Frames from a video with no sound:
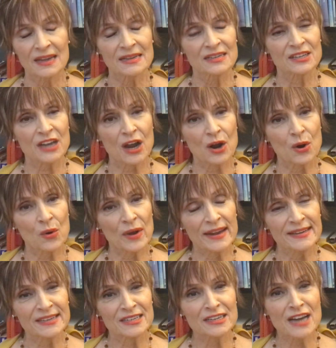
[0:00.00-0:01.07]
So
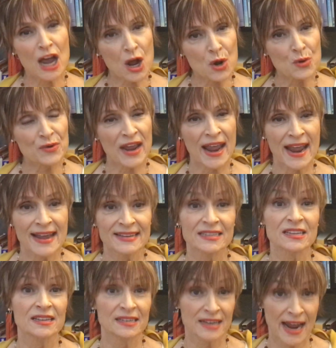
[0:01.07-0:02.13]
it's known
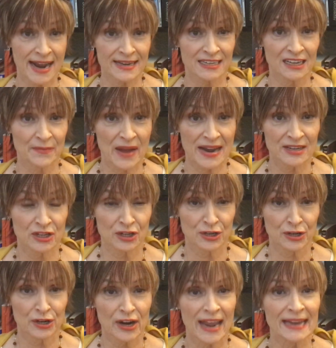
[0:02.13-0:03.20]
as the
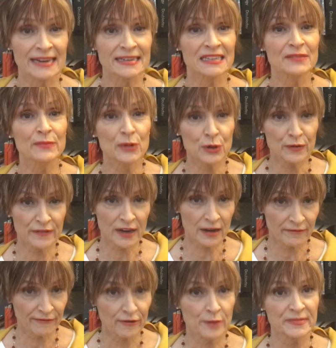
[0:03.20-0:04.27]
taskmaster, and it's moving
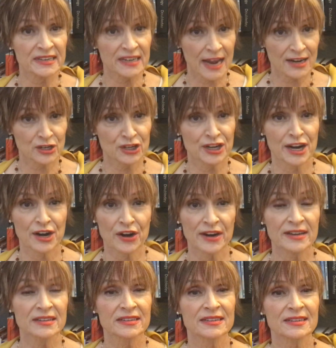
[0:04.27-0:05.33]
from
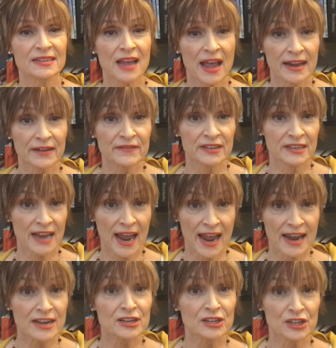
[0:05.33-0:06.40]
Sagittarius, the sign of
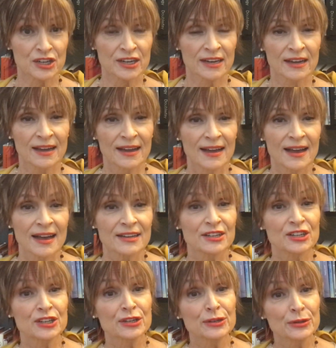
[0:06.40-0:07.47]
Sag,
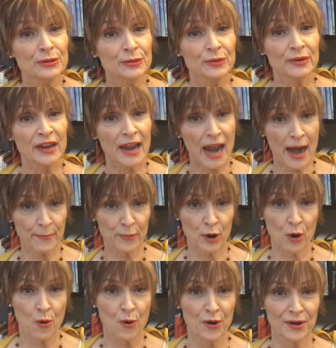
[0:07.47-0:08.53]
to
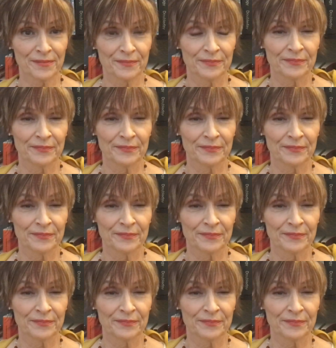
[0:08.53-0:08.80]
Capricorn.